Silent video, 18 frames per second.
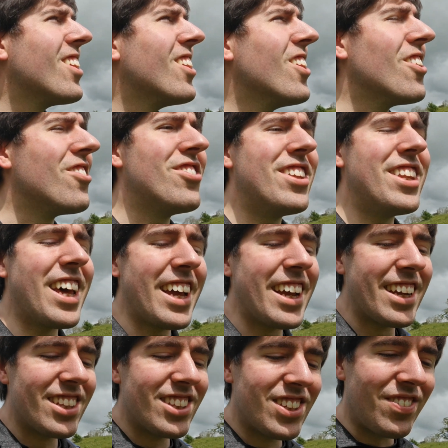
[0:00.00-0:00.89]
Lovely
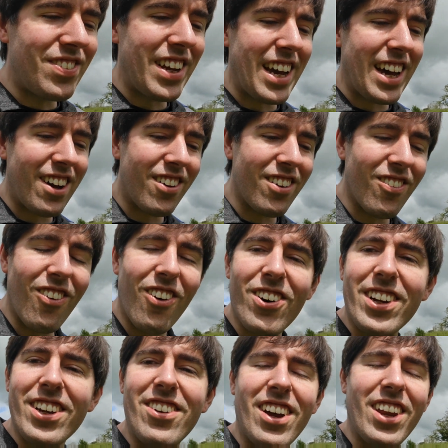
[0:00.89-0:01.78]
day to be out
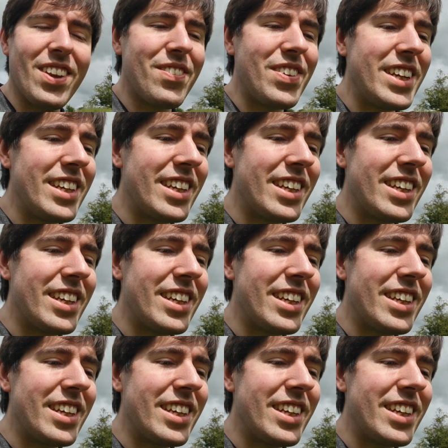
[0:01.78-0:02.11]
walking around the Peak